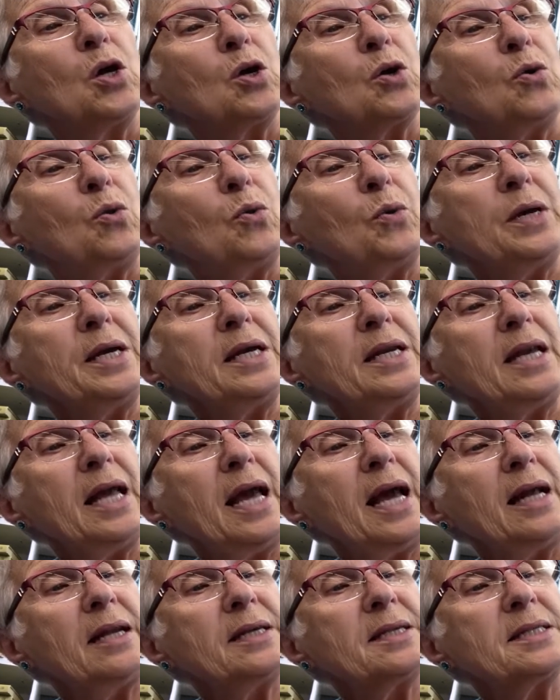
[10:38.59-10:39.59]
Queen
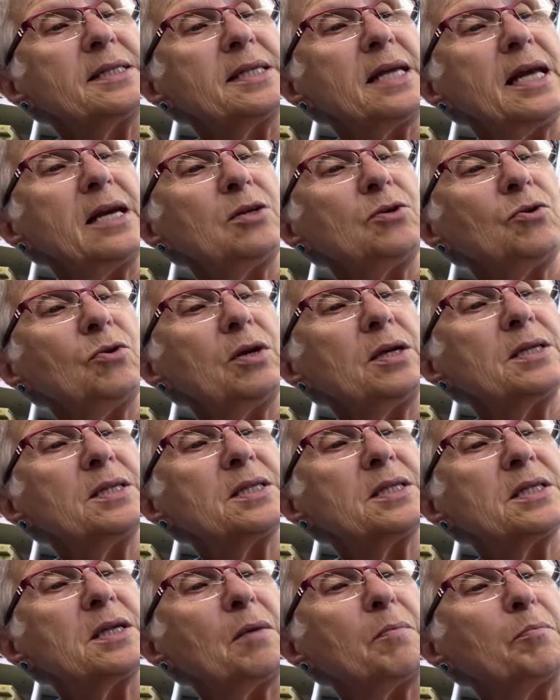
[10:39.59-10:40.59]

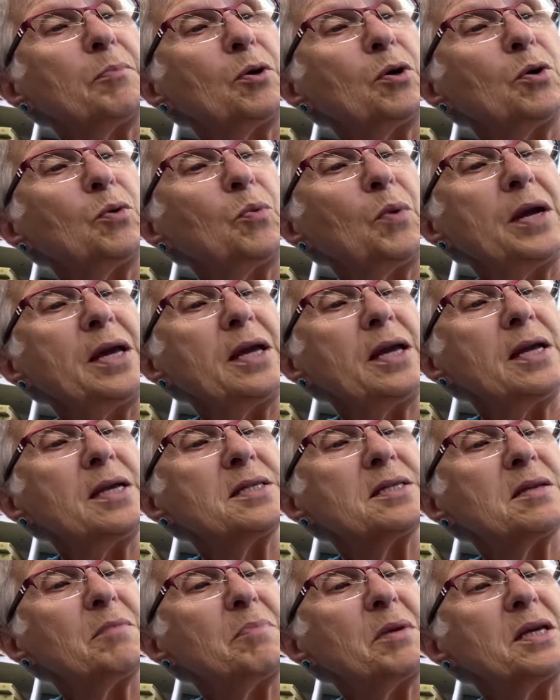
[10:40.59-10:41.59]
Alexandra's birdwing
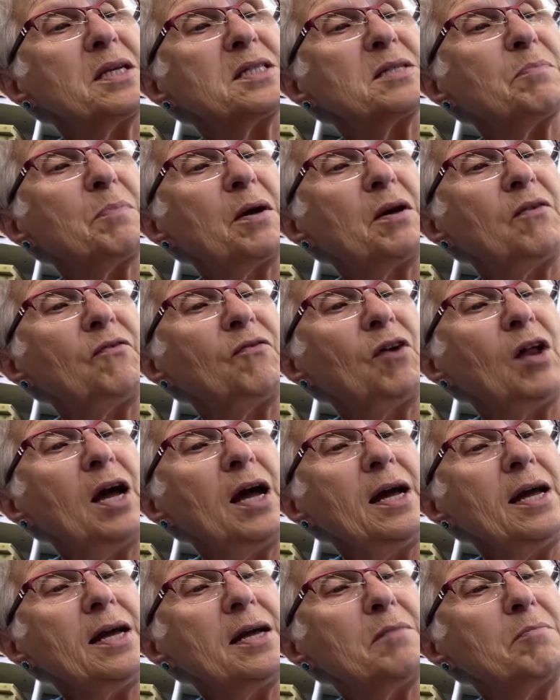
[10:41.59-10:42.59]
is the biggest butterfly.
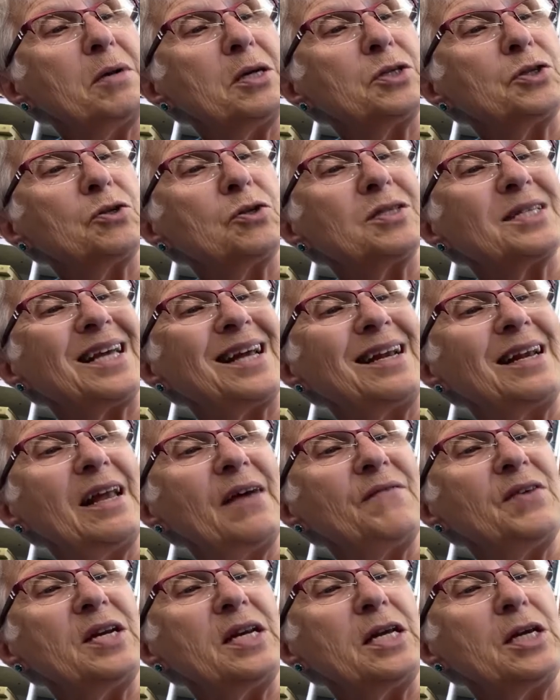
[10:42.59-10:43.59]
It measures
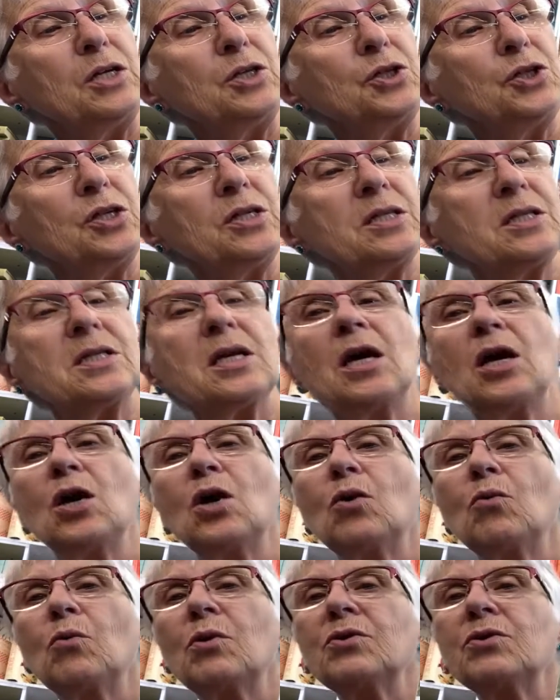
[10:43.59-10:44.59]
11 inches
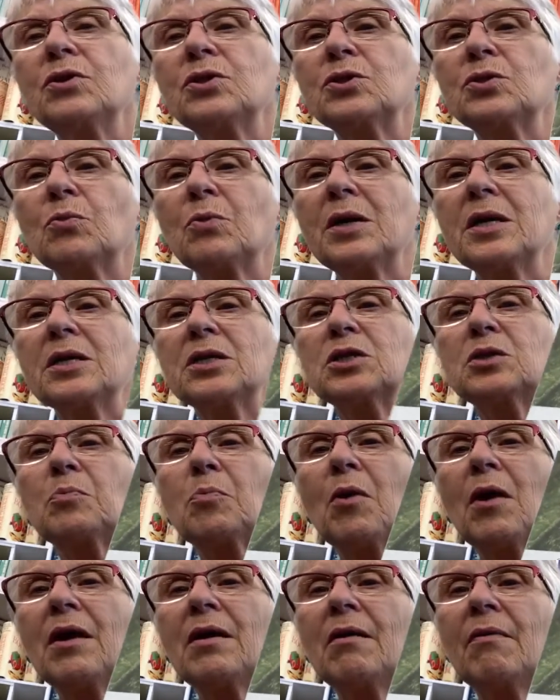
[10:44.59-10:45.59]
with its wings
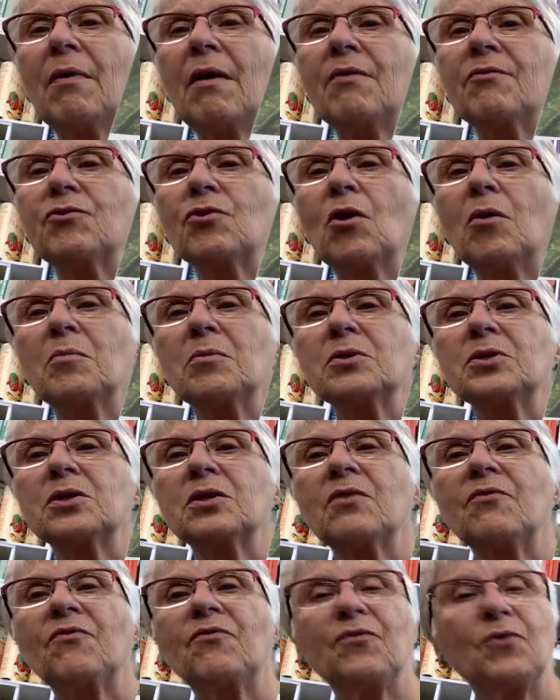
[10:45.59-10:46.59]
spread, and that's almost
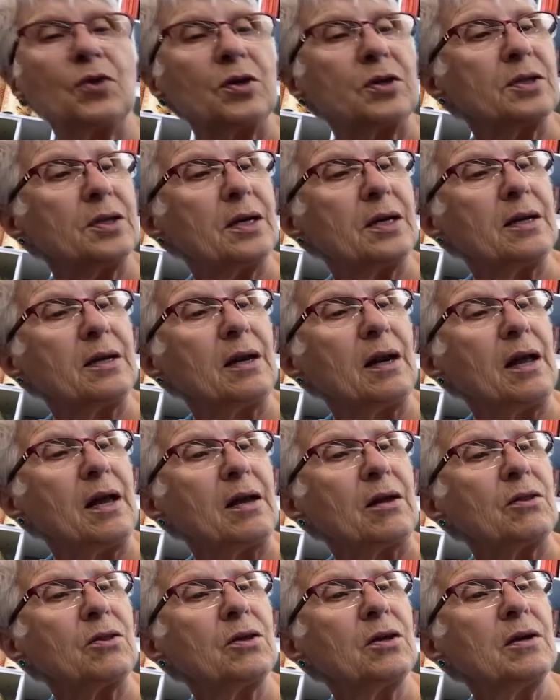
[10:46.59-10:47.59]
1 foot in
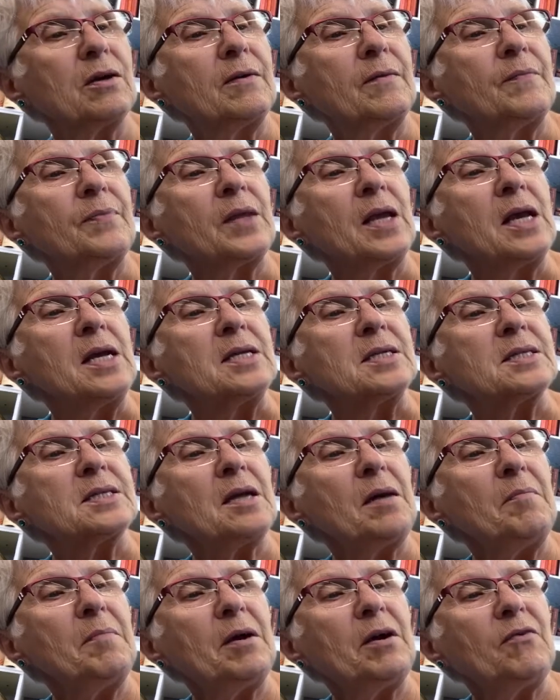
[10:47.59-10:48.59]
length.
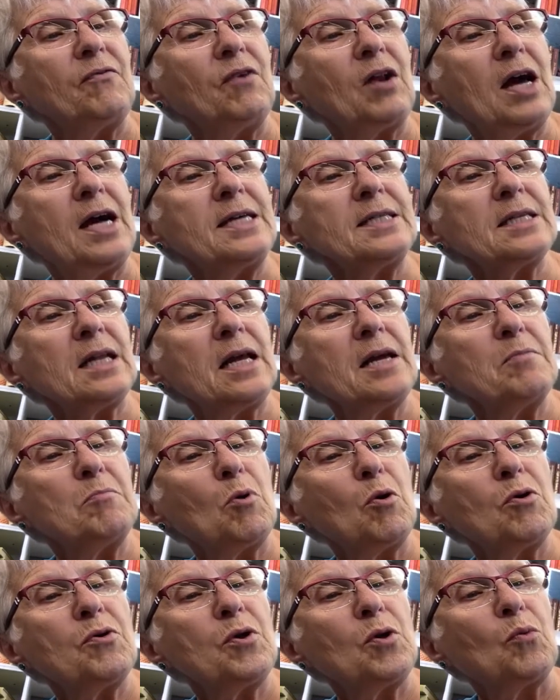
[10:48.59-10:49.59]
Some butterflies lay
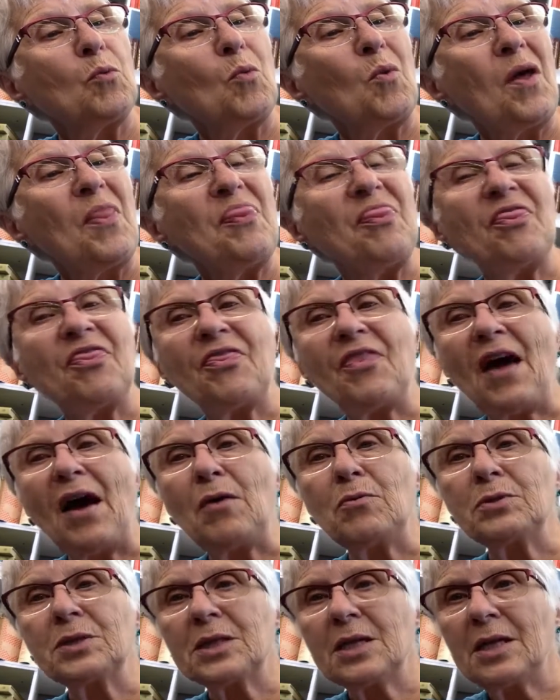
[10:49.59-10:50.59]
more than
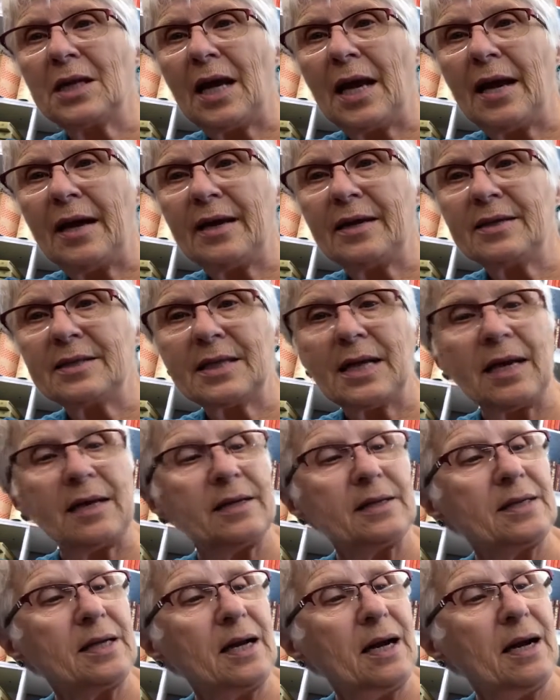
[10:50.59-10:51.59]
1,000 eggs at a
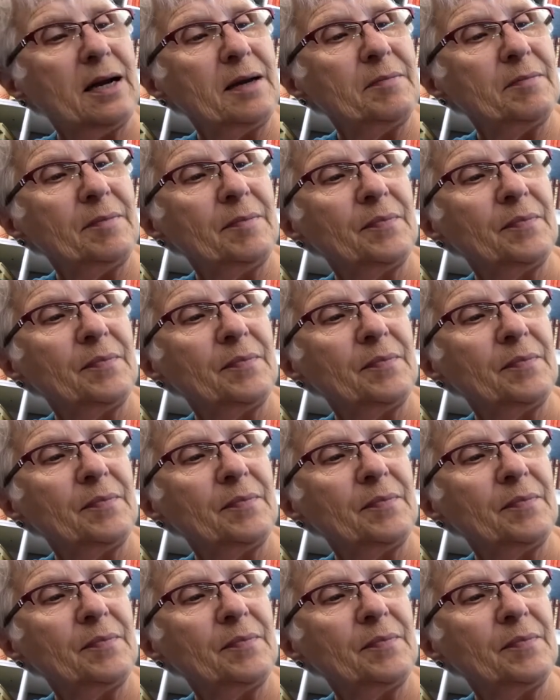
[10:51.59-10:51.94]
time.